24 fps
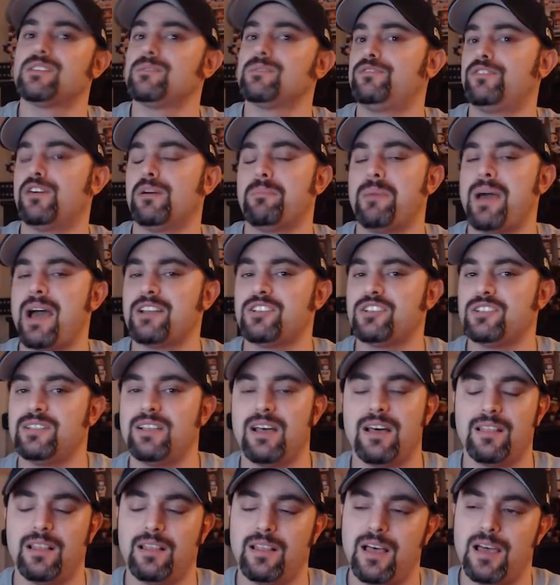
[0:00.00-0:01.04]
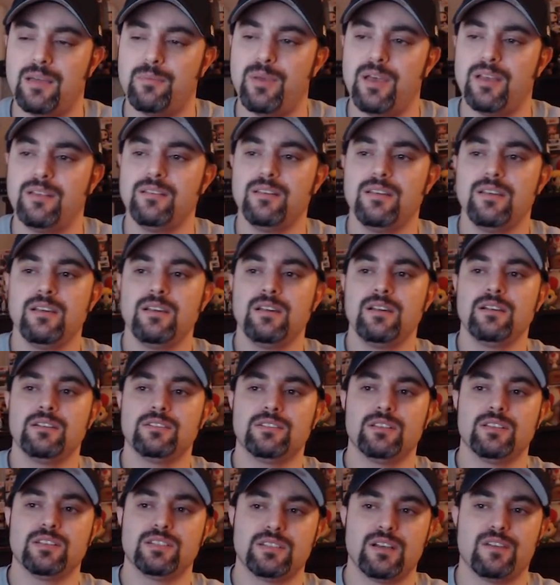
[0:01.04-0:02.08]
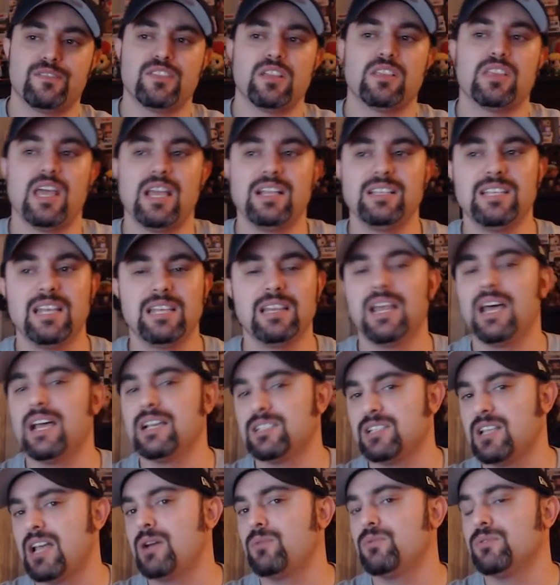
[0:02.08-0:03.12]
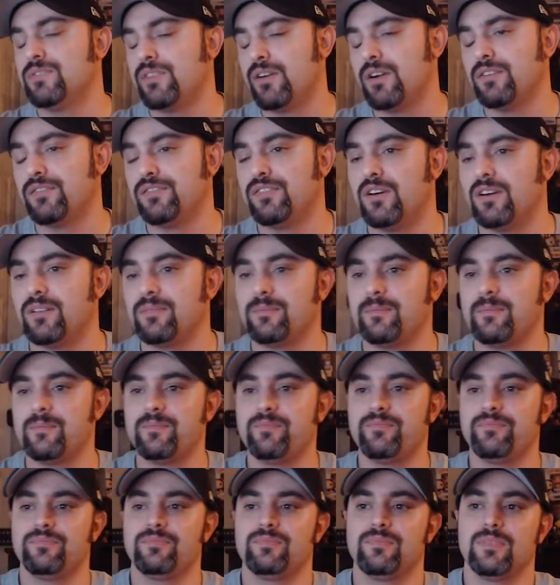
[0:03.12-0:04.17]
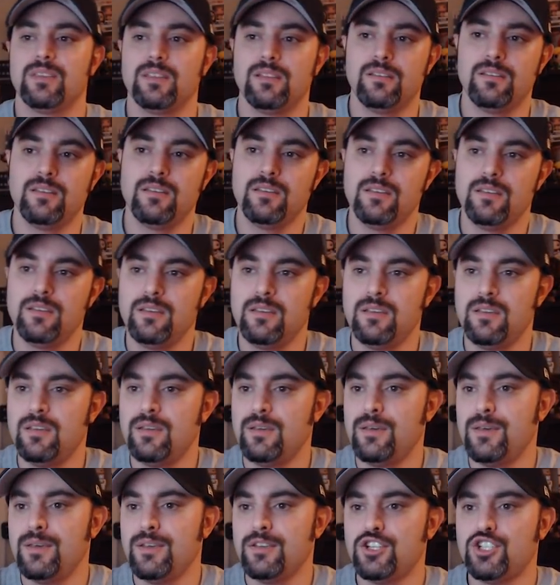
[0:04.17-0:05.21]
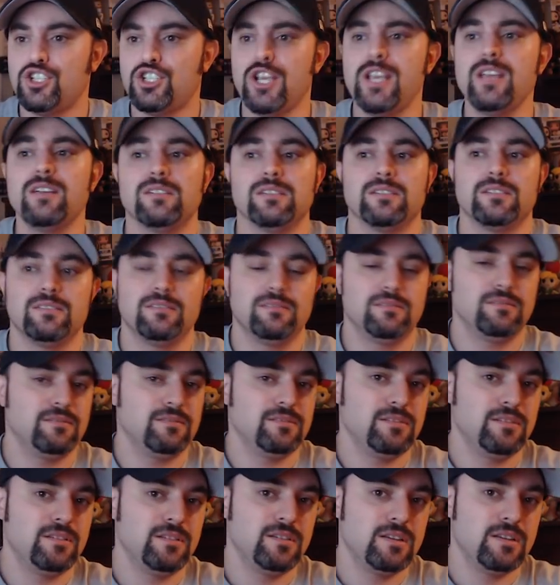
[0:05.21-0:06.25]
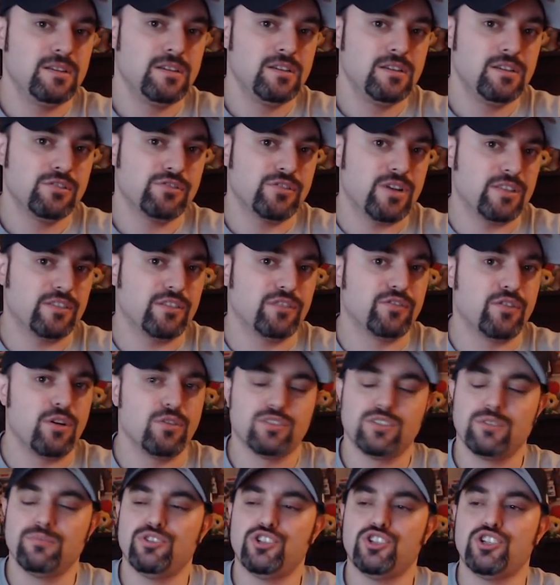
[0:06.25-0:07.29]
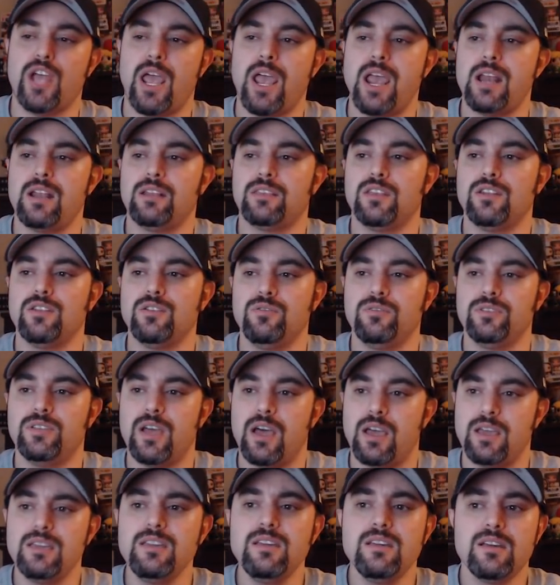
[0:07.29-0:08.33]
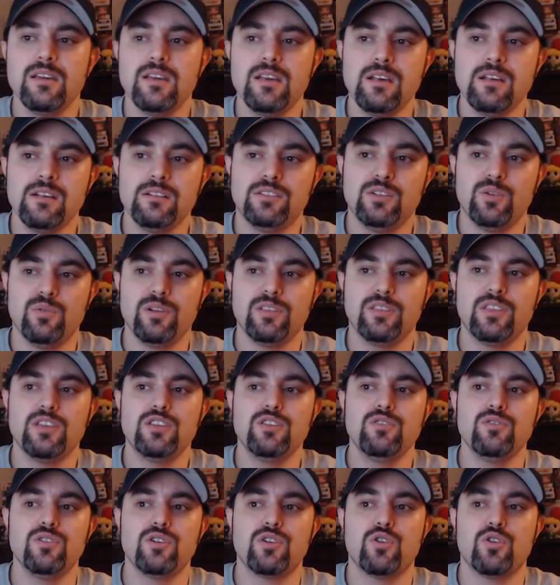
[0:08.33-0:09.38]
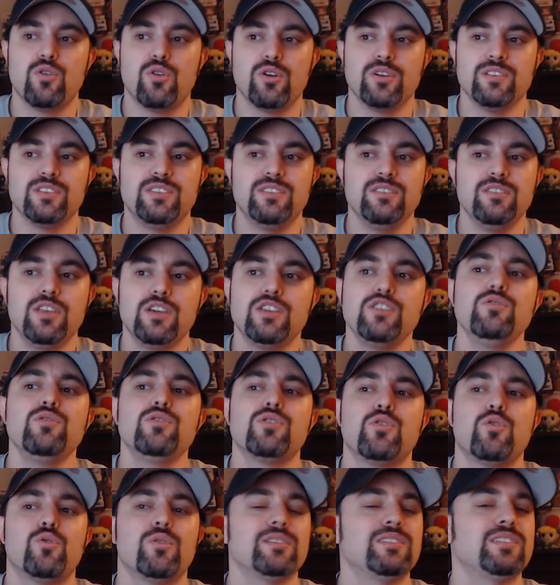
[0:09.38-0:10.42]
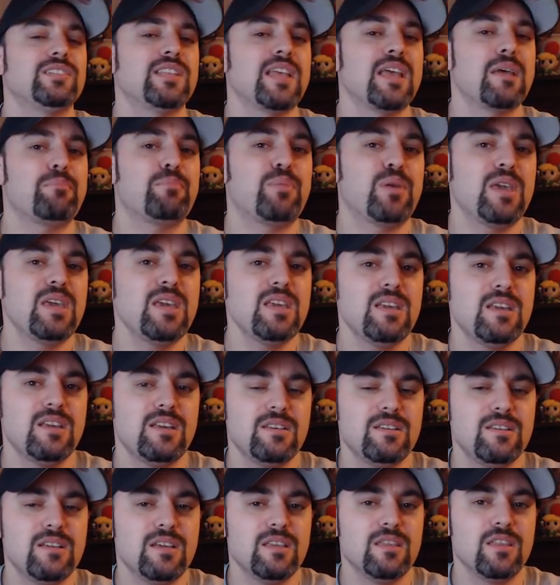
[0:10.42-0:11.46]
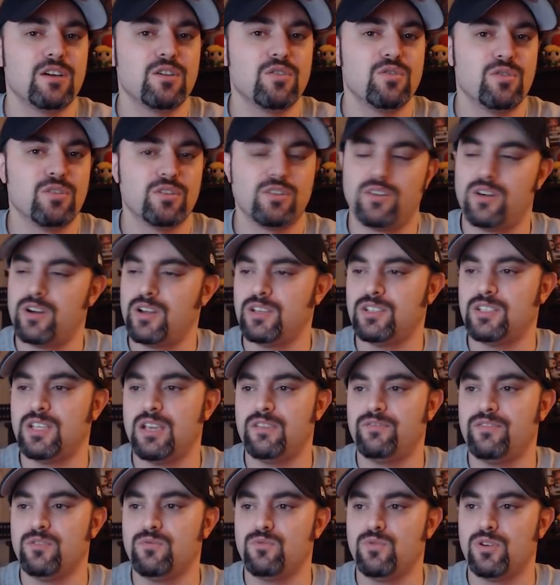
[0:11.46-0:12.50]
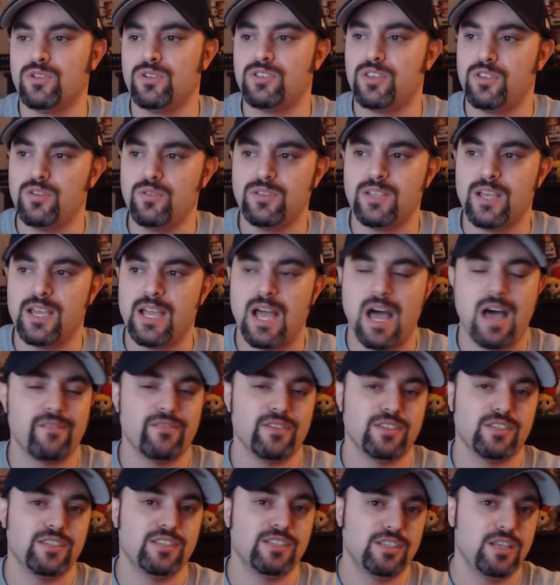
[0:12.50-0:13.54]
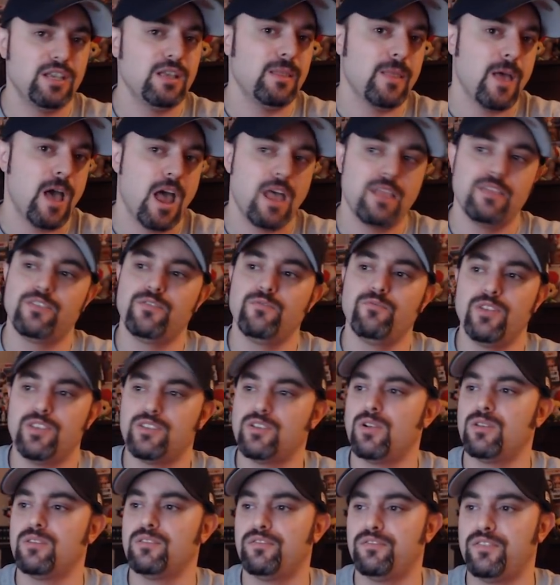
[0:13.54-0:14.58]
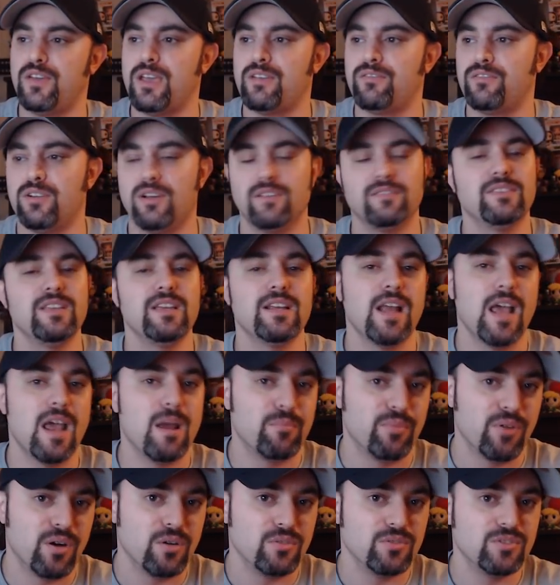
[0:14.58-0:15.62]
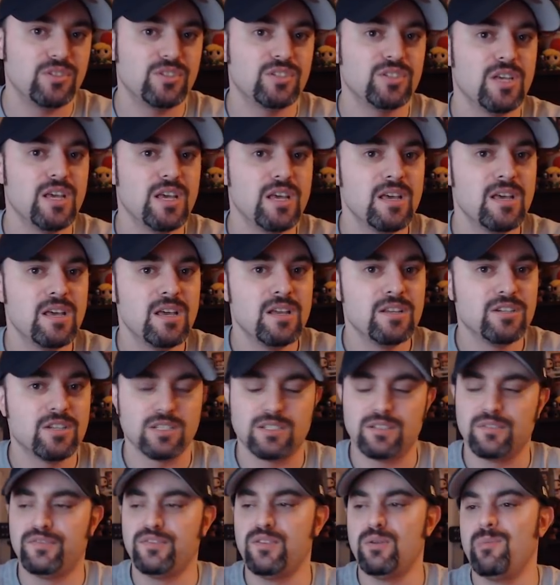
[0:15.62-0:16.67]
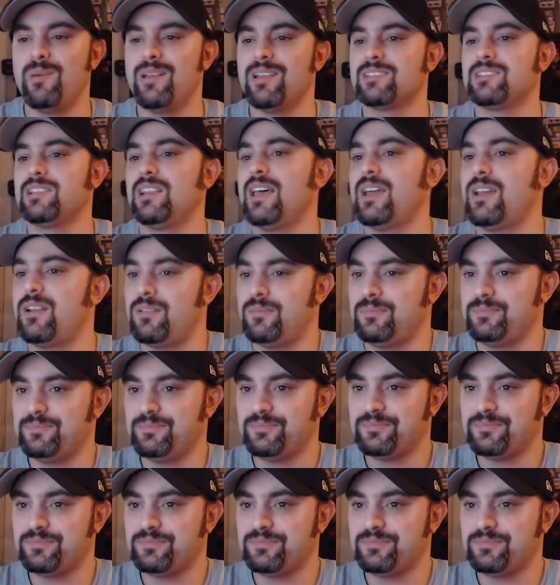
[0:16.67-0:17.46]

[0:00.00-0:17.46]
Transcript: some fun matches down the line, man. So the stuff that they did last night was very fun. Shield tried to throw some shade at the New Day, doing the unicorn the unicorn stampede in the corner on Xavier Woods. The New Day obviously seen that and returned the favor on Dean Ambrose just a few minutes later.